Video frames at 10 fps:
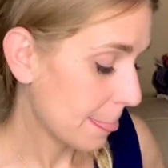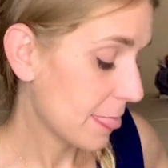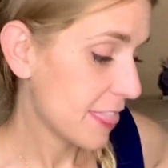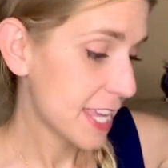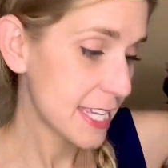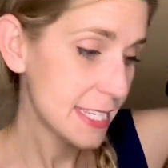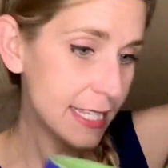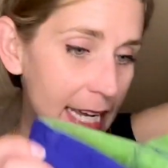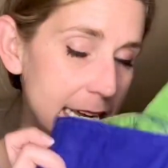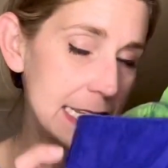this
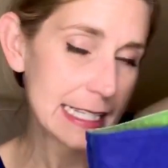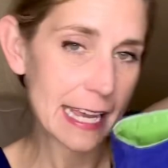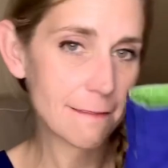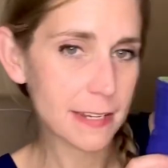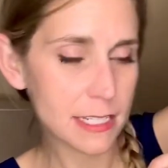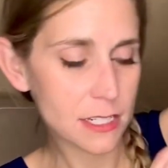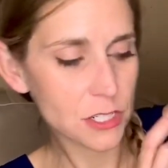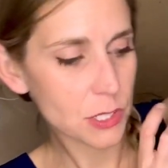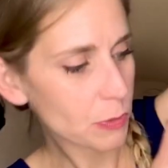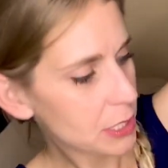is a vintage
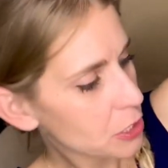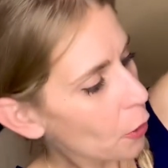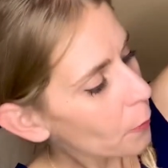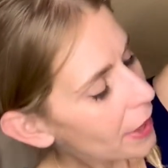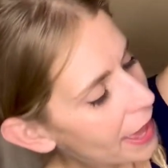Esprit tote